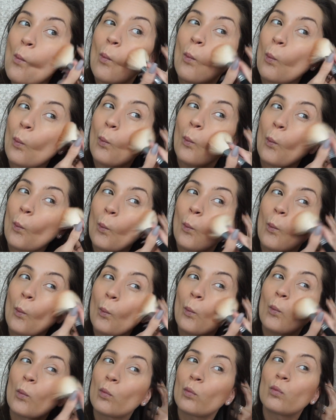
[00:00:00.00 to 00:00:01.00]

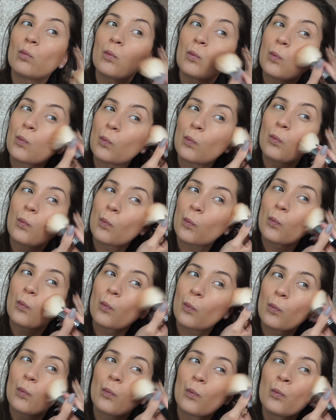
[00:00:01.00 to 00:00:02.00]

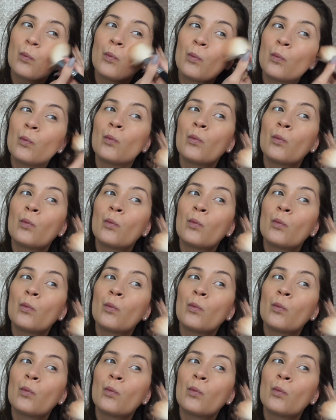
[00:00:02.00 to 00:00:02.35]
Nothing is said.